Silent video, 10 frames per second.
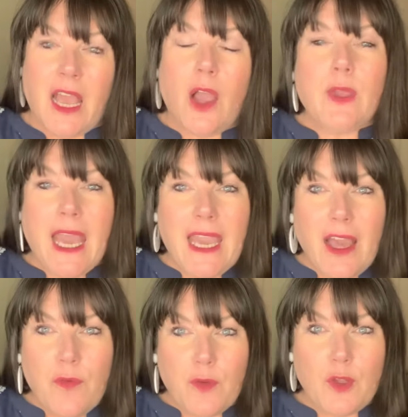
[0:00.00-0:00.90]
Okay,
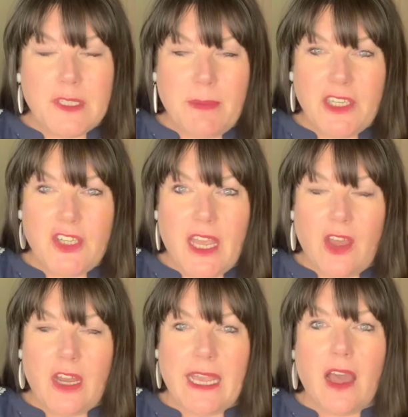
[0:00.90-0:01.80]
I forgot to mention it
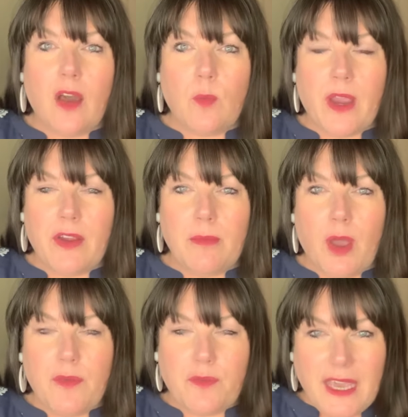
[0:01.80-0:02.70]
earlier. I'm wearing
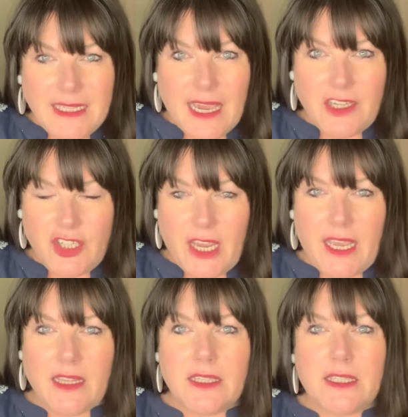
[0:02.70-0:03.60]
my phase 8
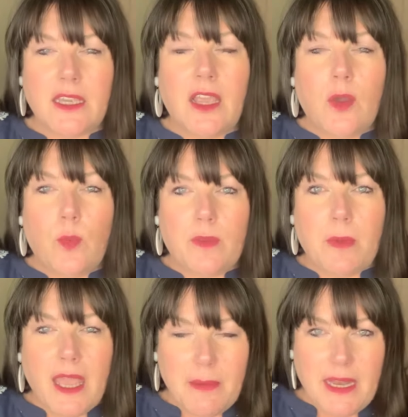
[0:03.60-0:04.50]
jeans with
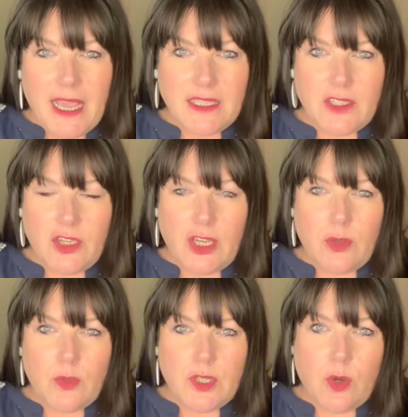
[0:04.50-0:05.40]
my M&S
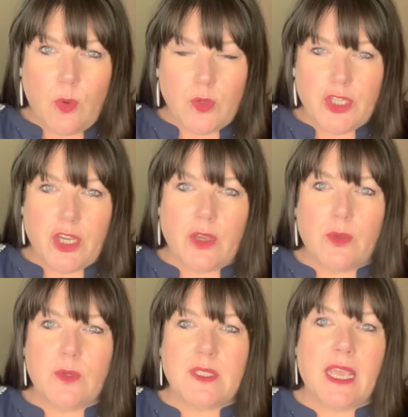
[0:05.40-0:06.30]
nude court
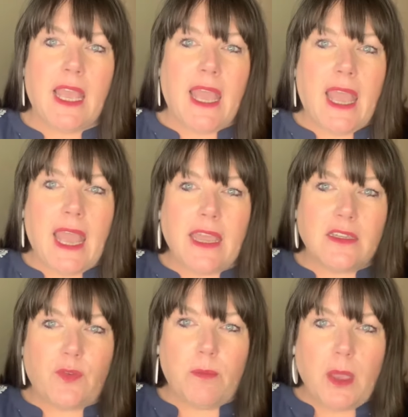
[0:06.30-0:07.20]
shoes.
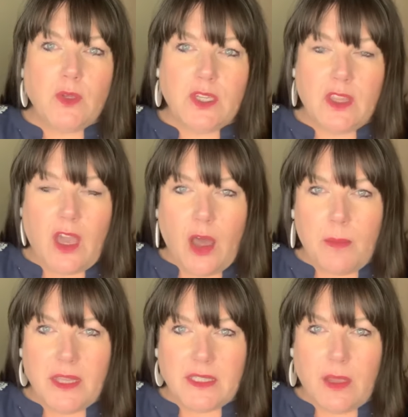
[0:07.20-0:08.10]
And for most of the
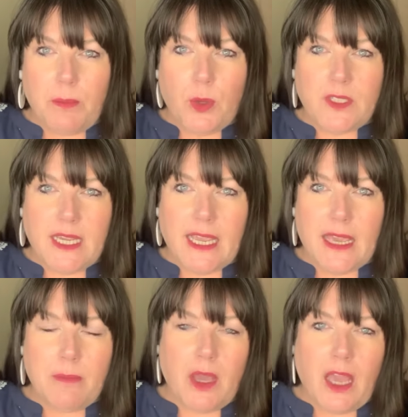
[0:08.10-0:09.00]
garments, I'm putting
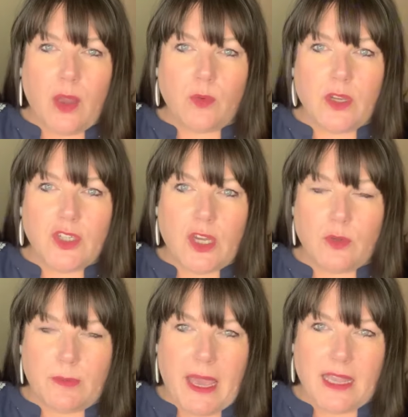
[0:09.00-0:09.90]
in my own
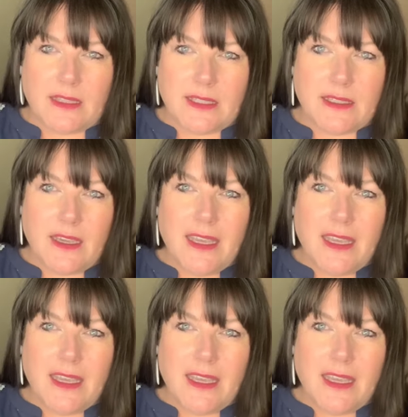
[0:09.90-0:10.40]
shoulder pads.